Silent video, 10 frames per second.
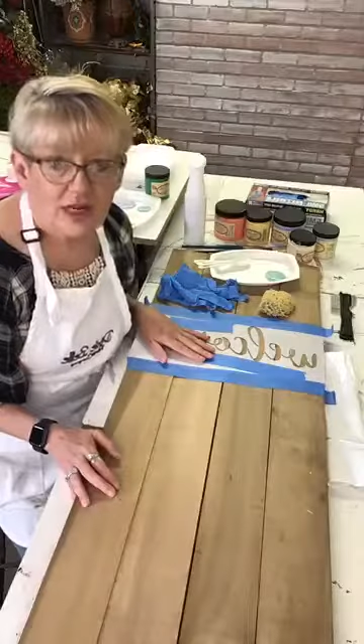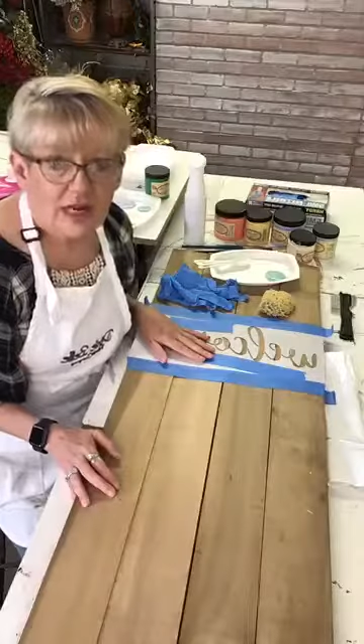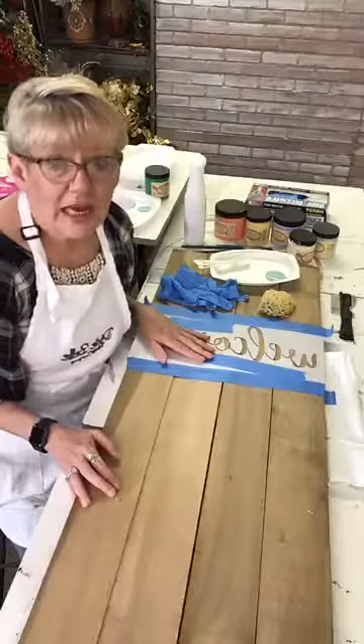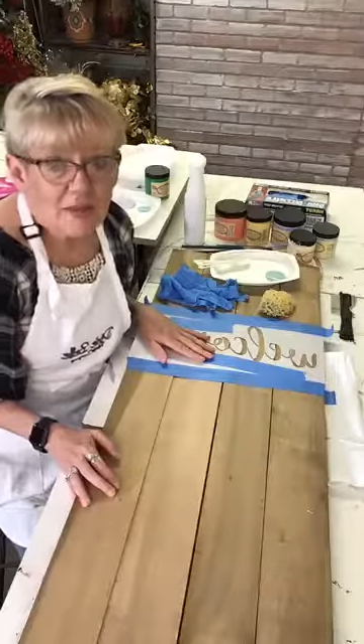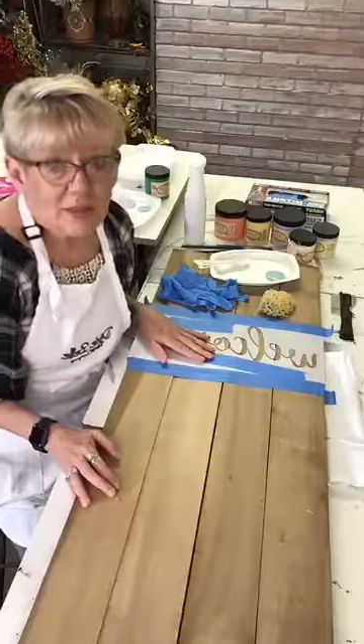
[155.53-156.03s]

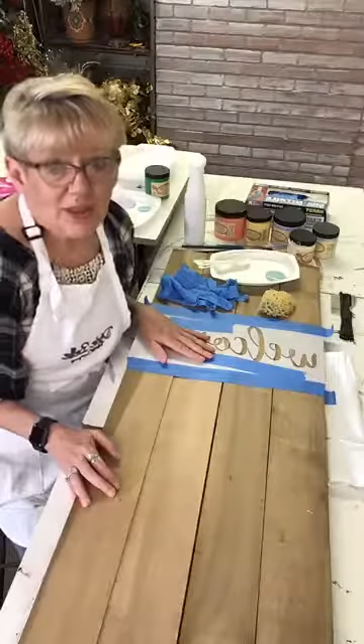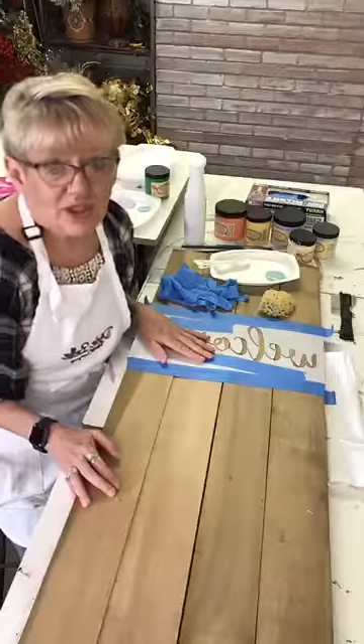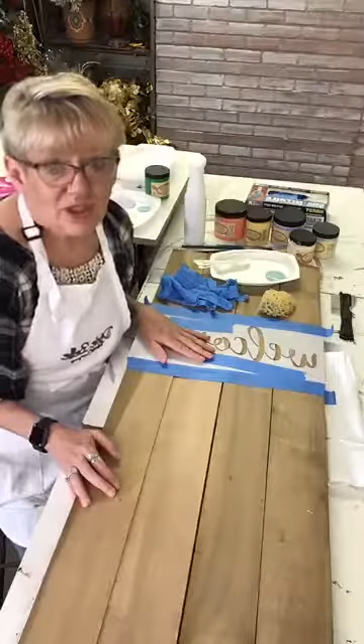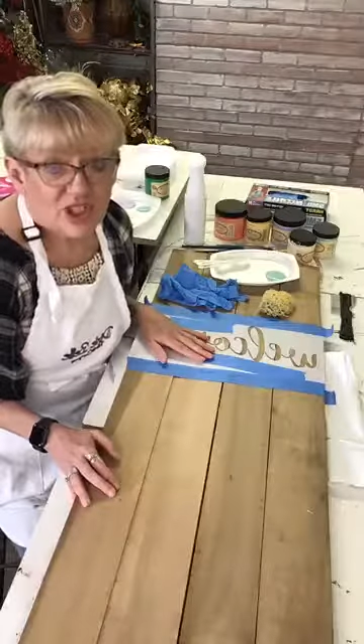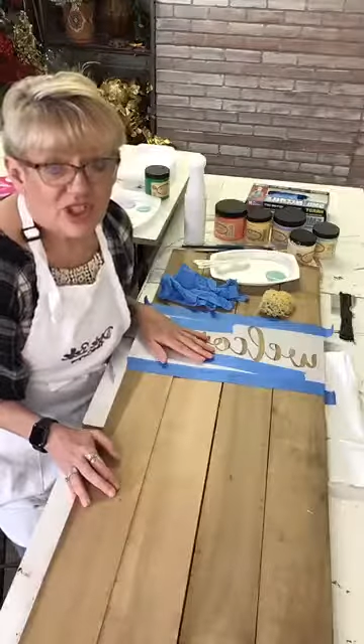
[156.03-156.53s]
But they're
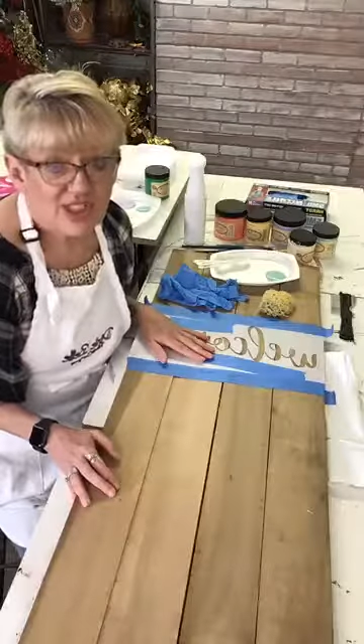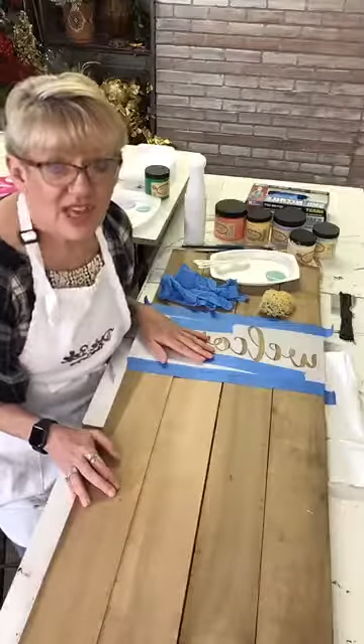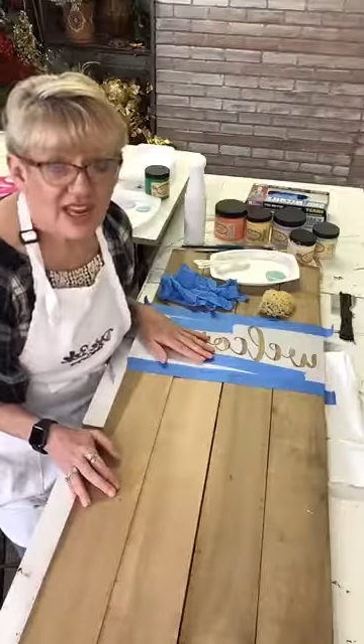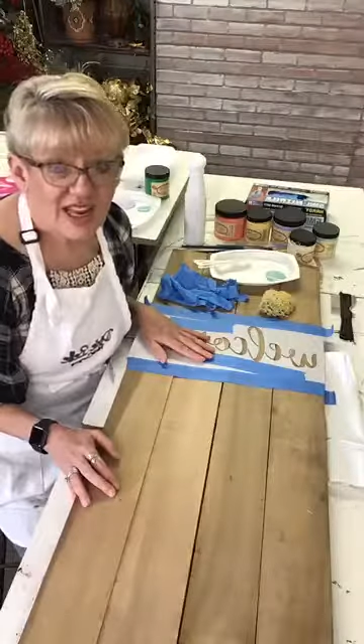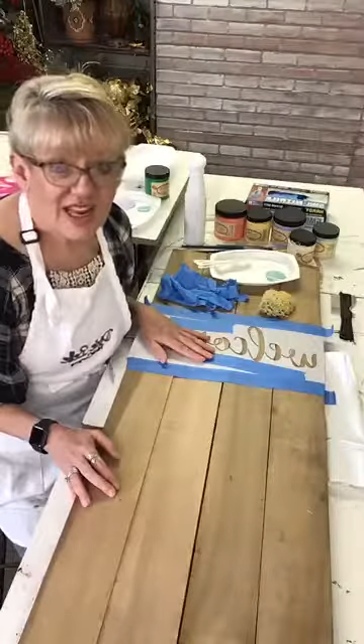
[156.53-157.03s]
just that
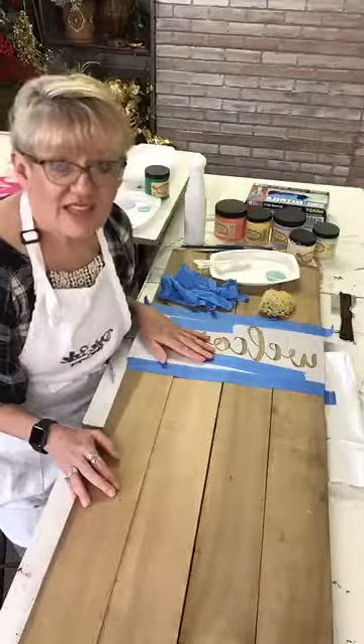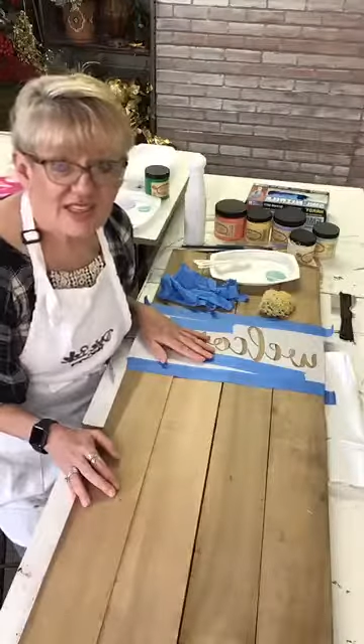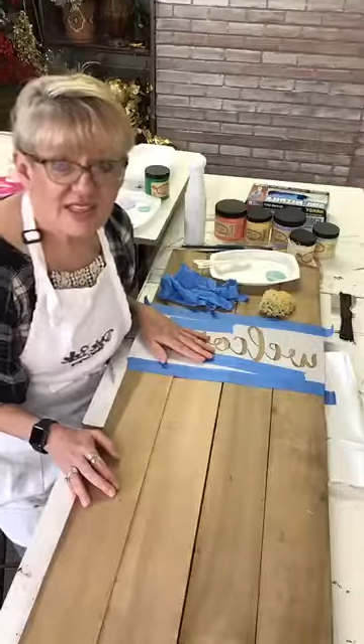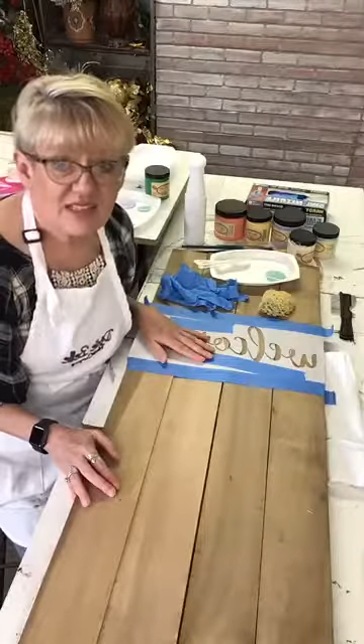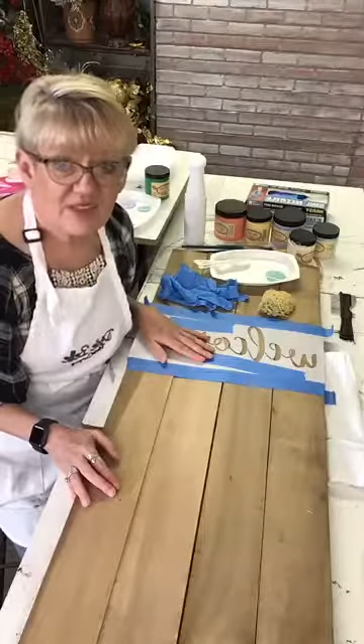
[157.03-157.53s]
easy
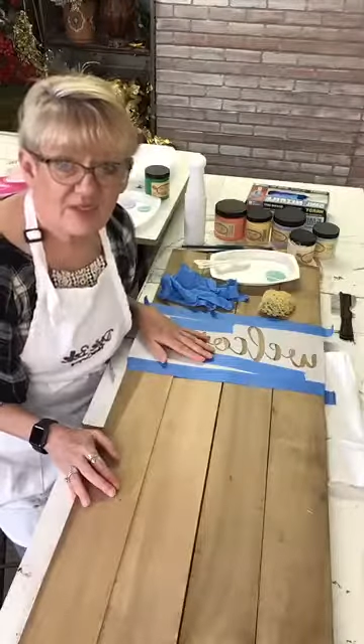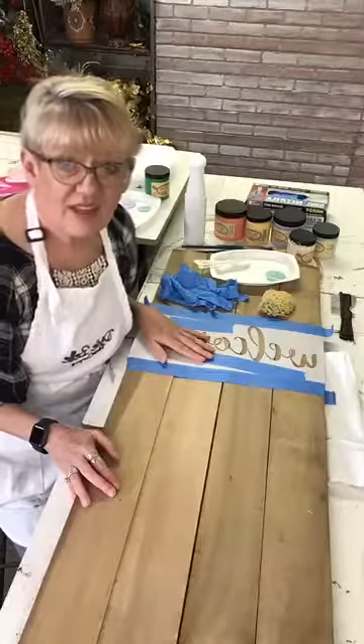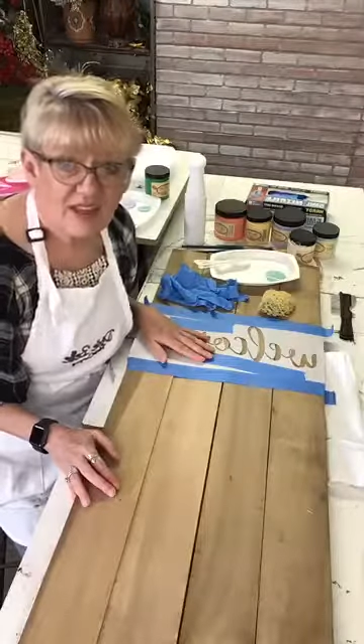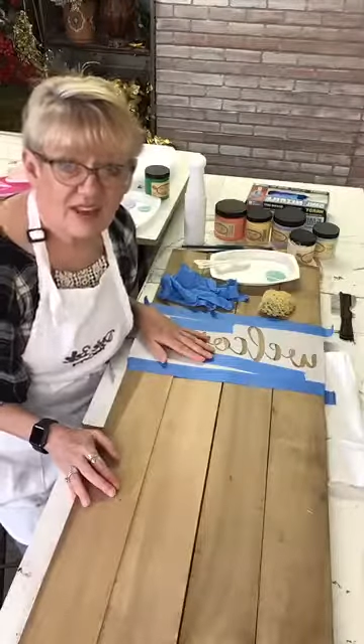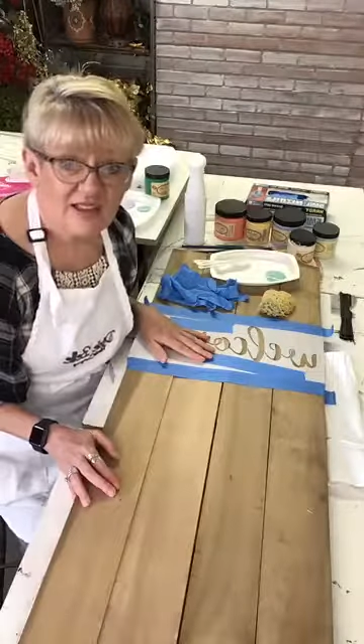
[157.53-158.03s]
to
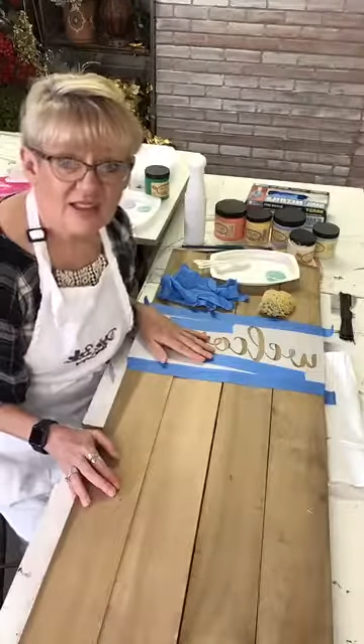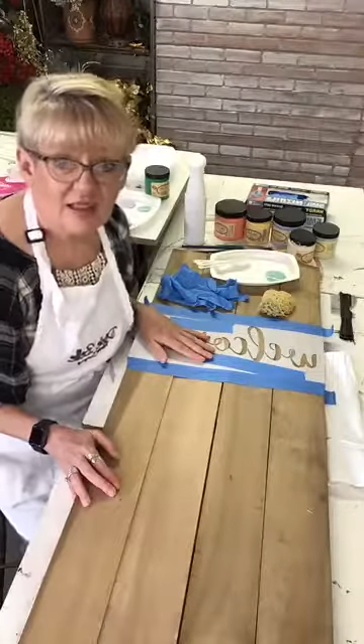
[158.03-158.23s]
fix.